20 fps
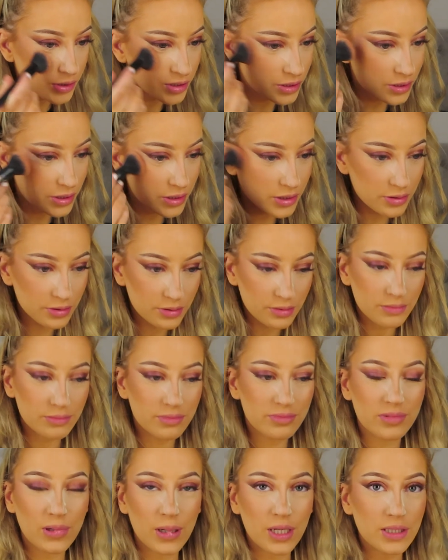just,
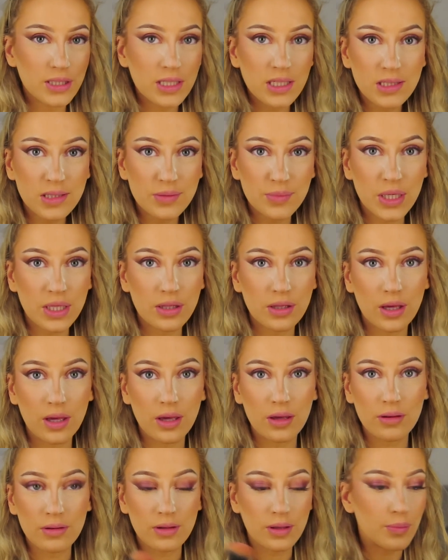I need something
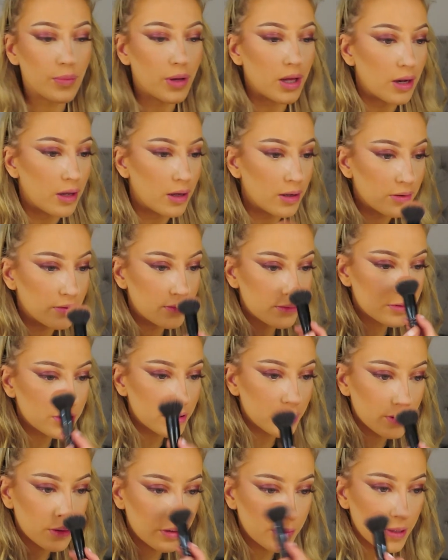new in my life, do you
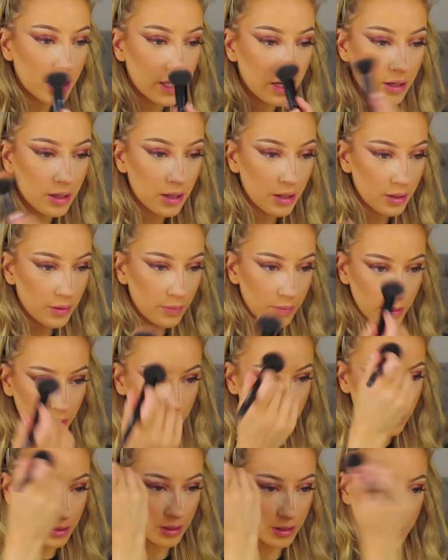know what I mean? Bit on
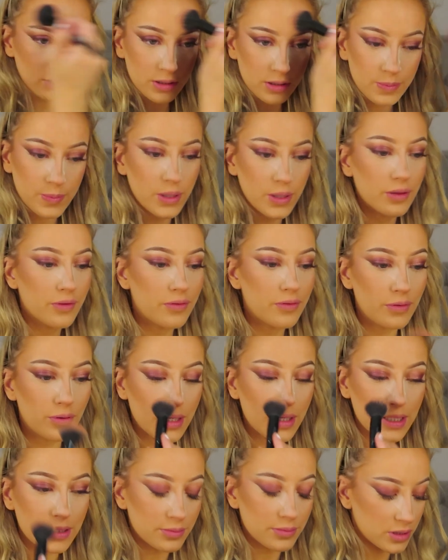the nose, bit on the
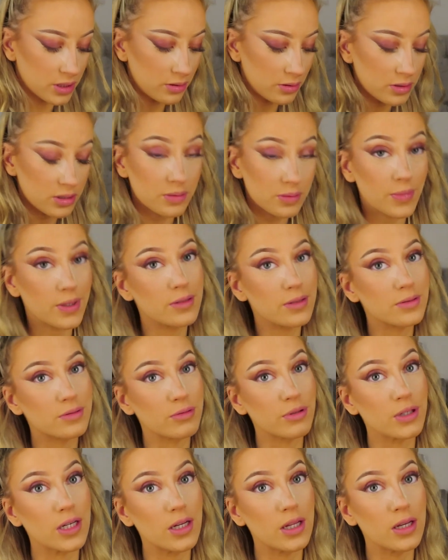forehead. She also smells
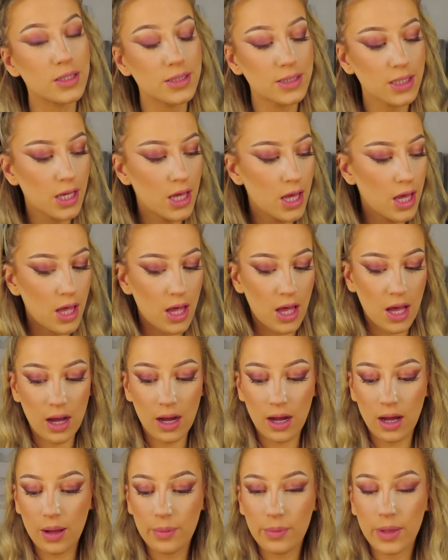really nice.
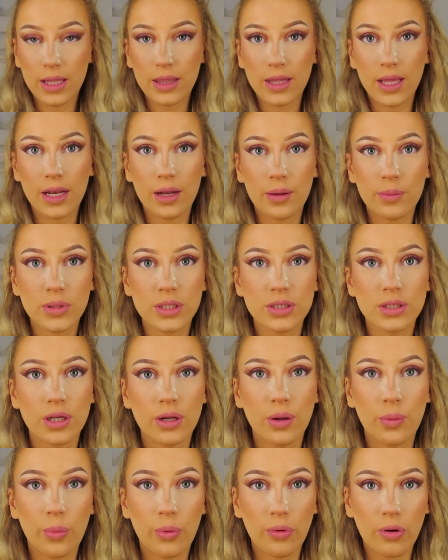And then I'm just going
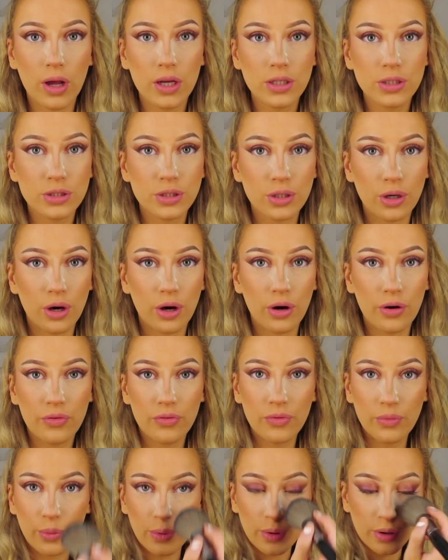to brush
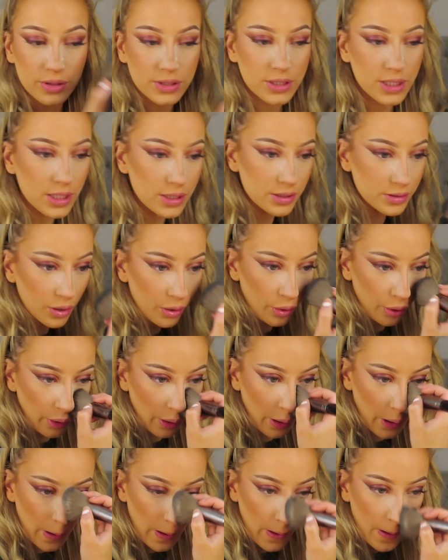off what is on
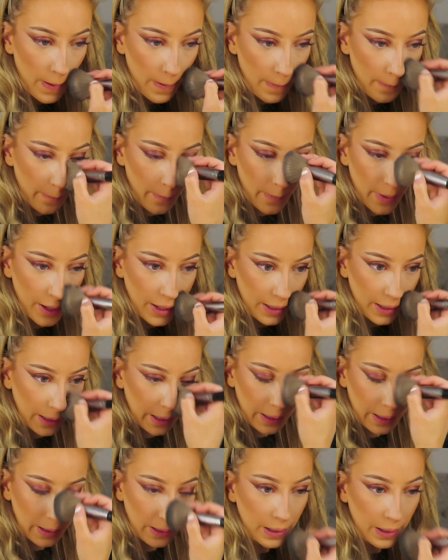my
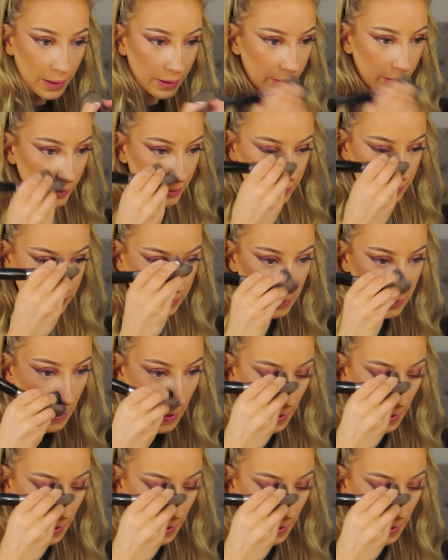nose.